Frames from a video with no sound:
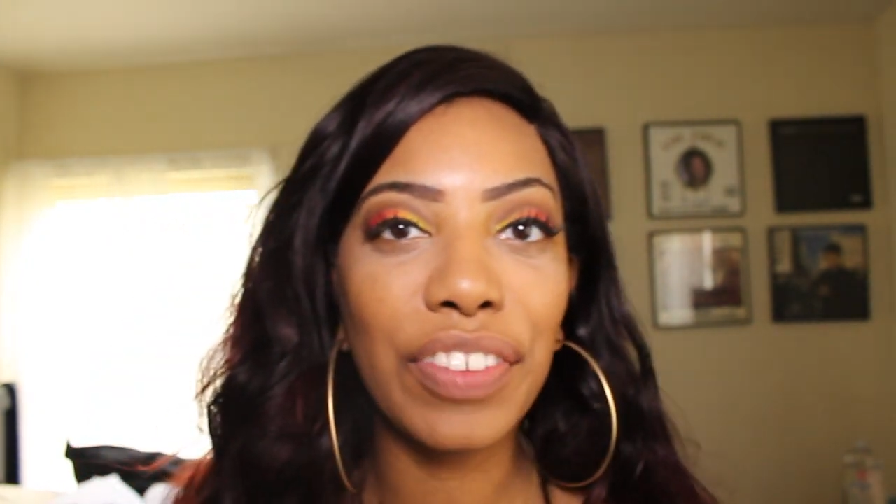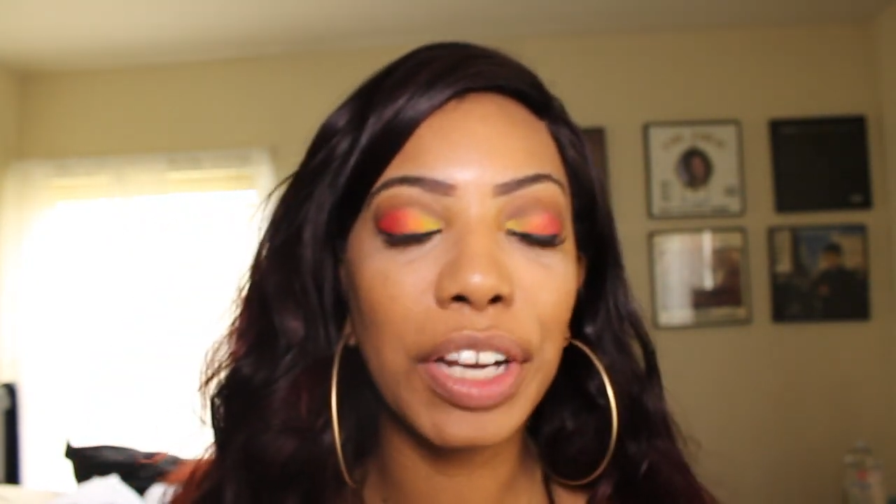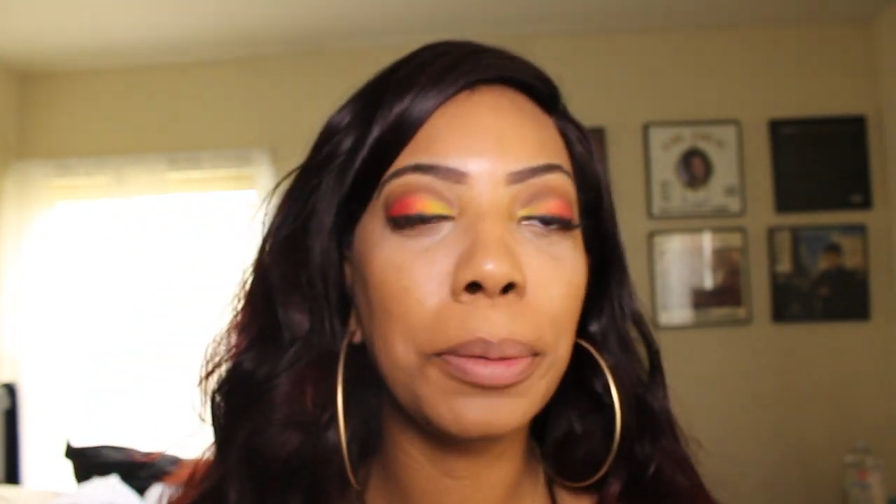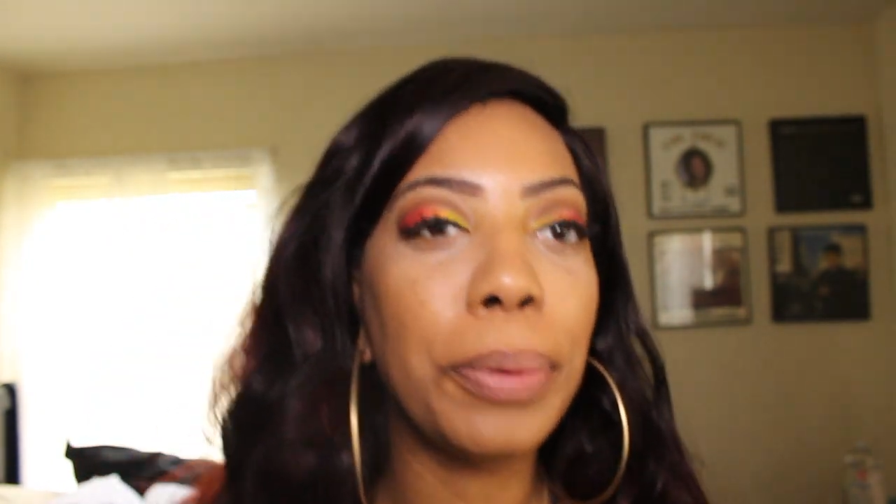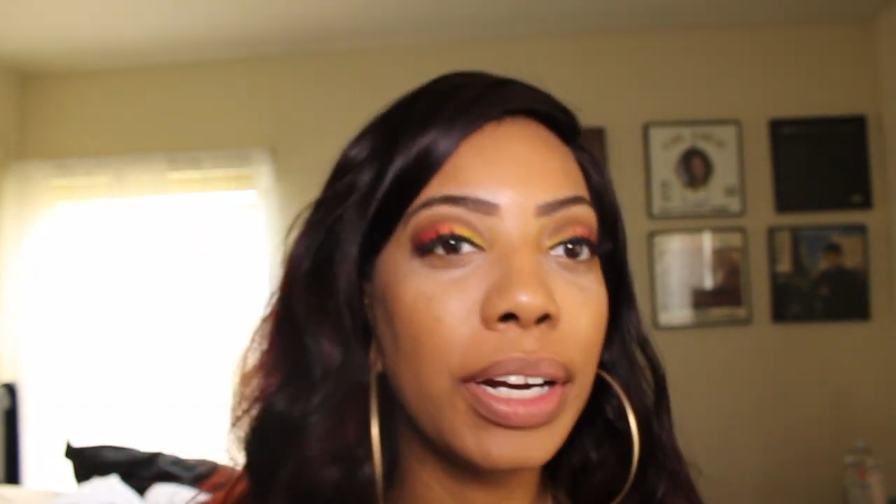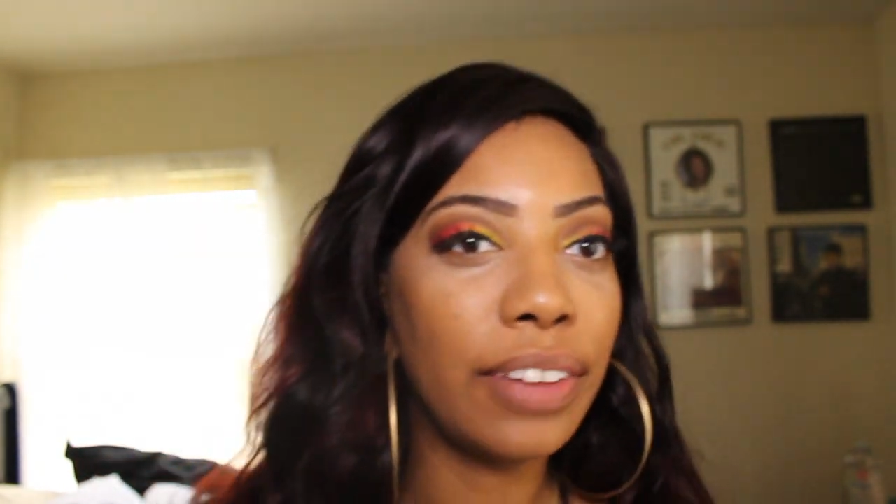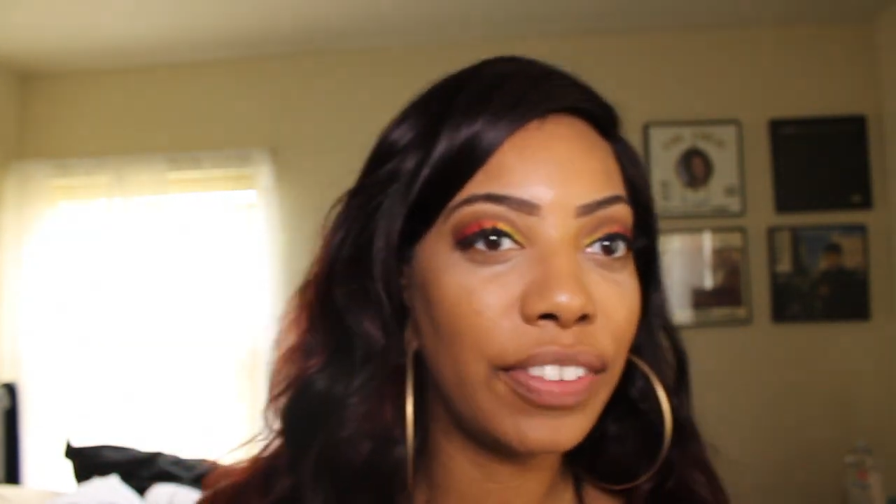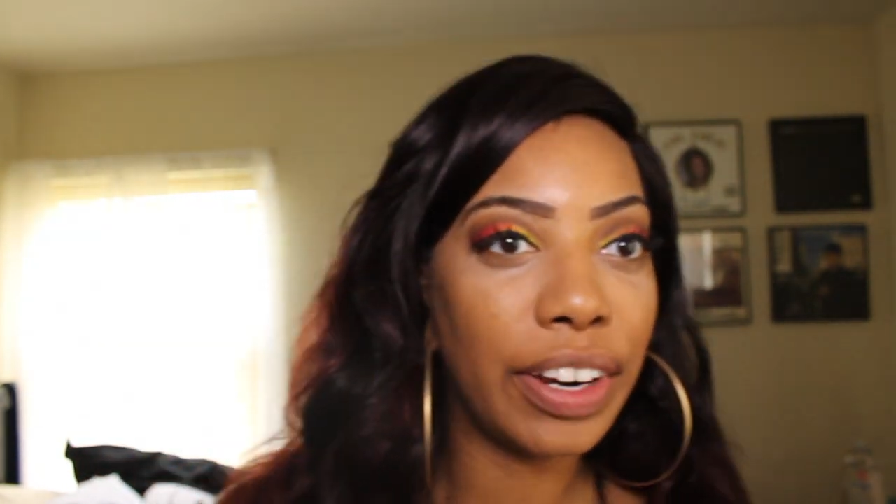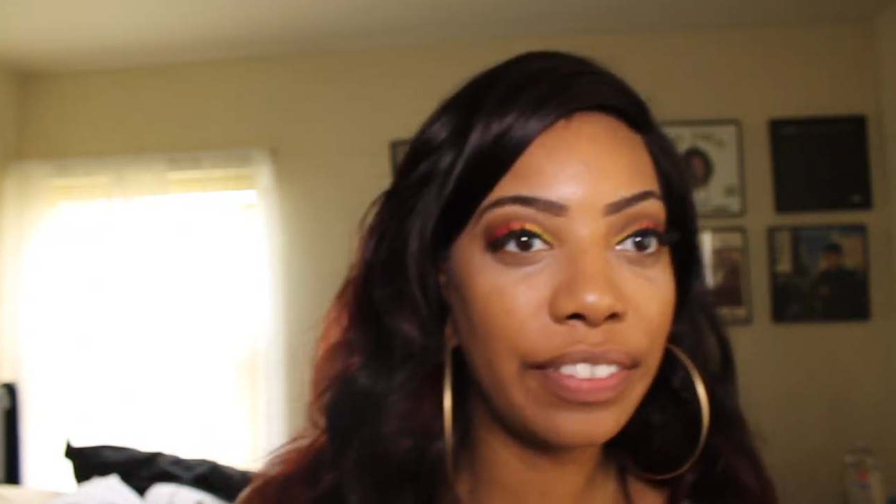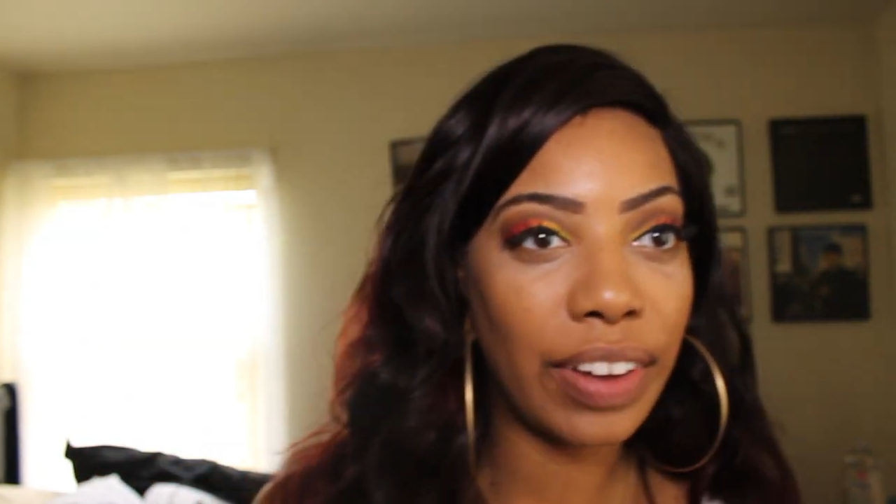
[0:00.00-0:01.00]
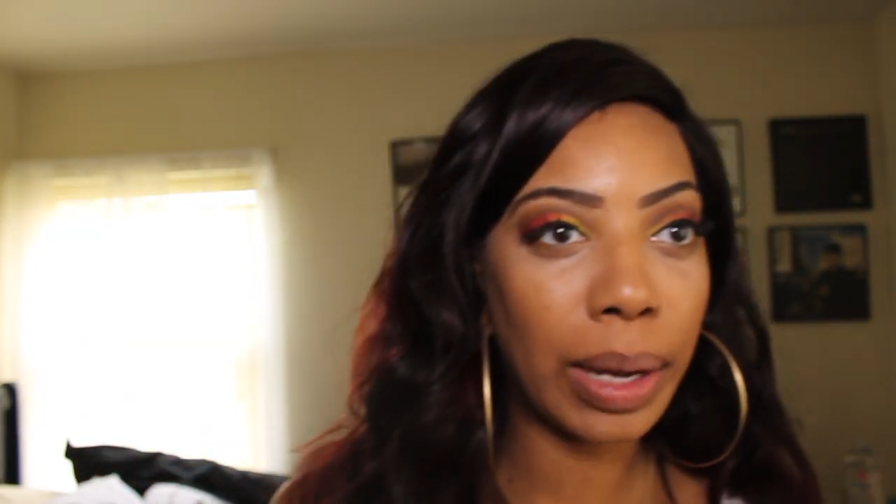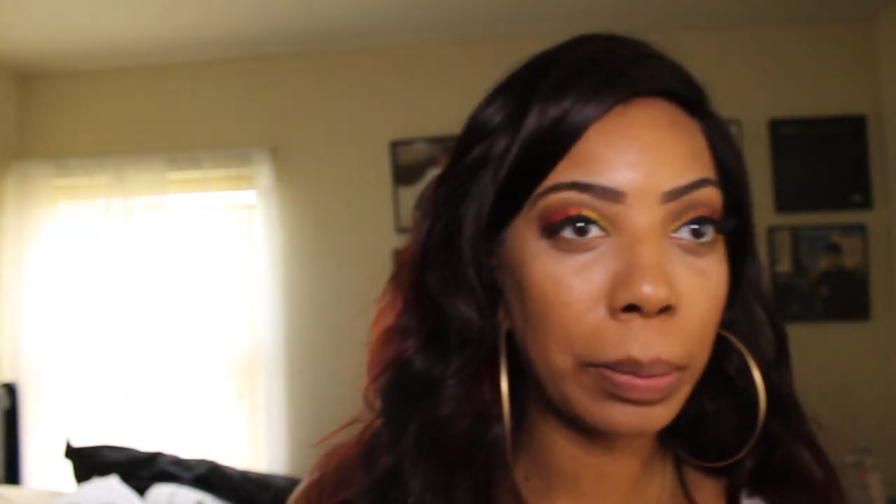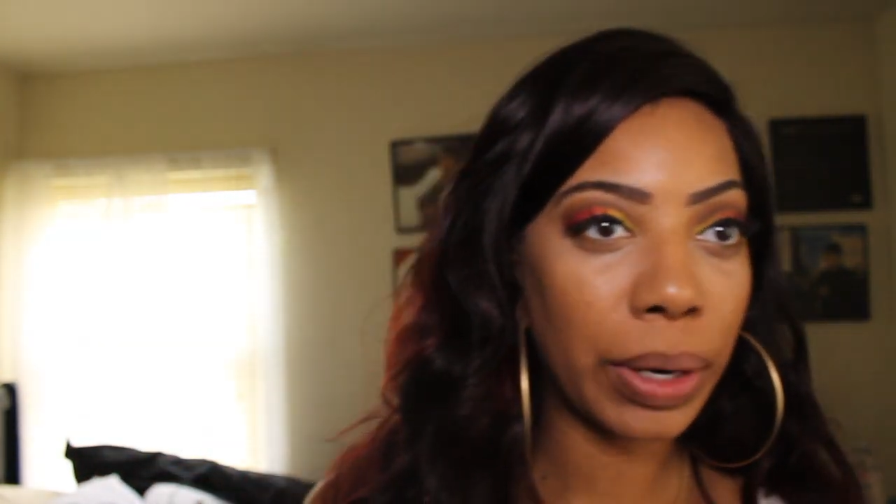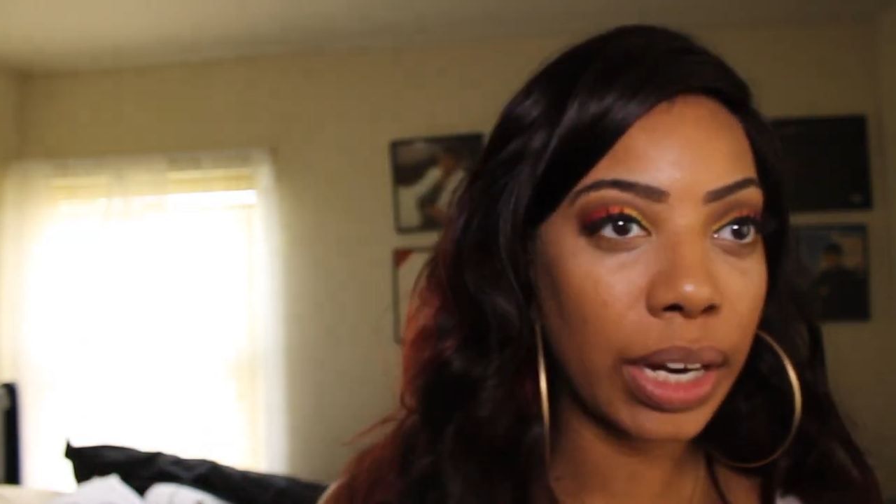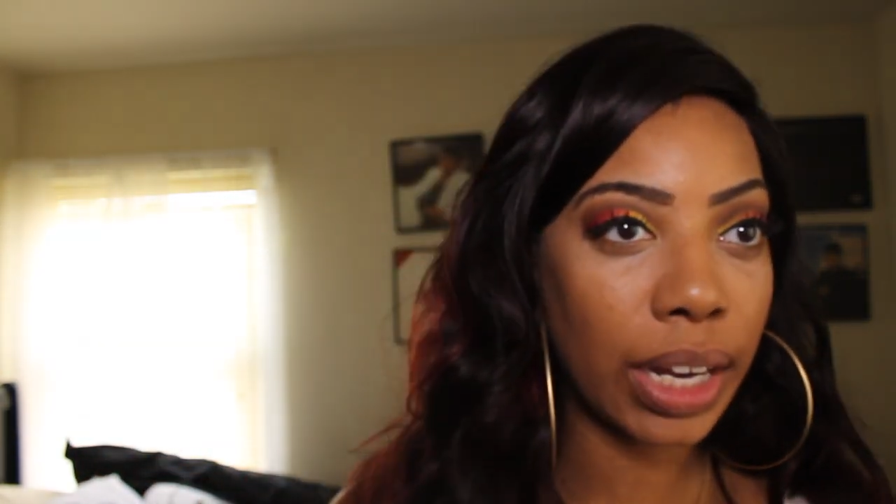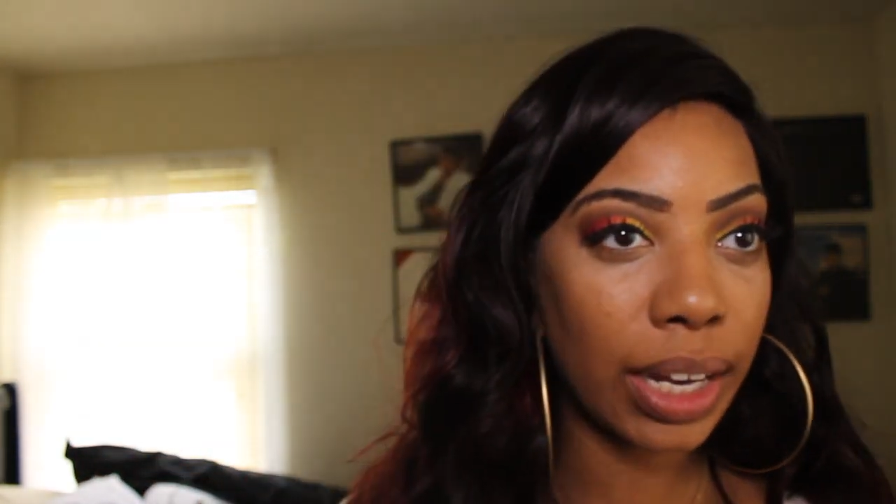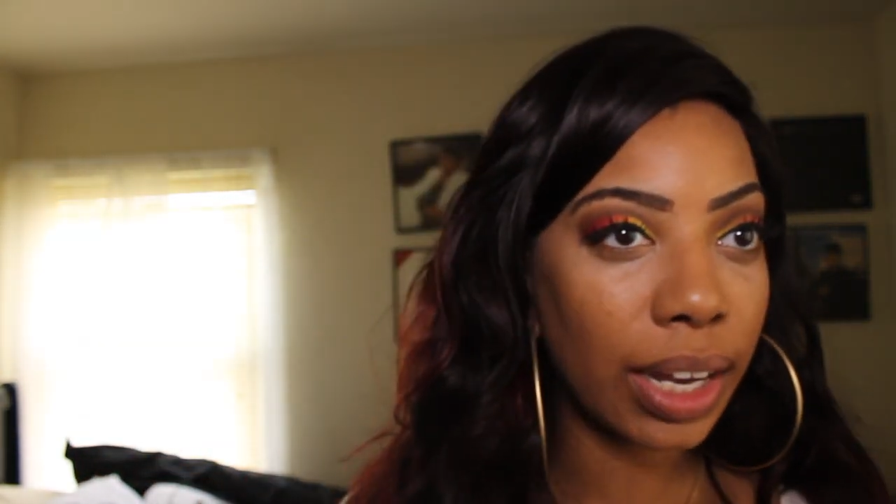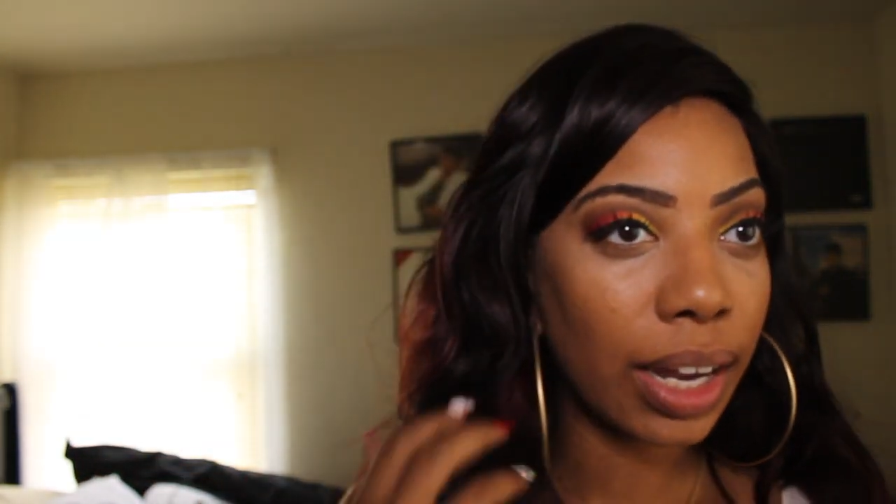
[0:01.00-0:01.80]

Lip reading: Very pretty, very vibrant.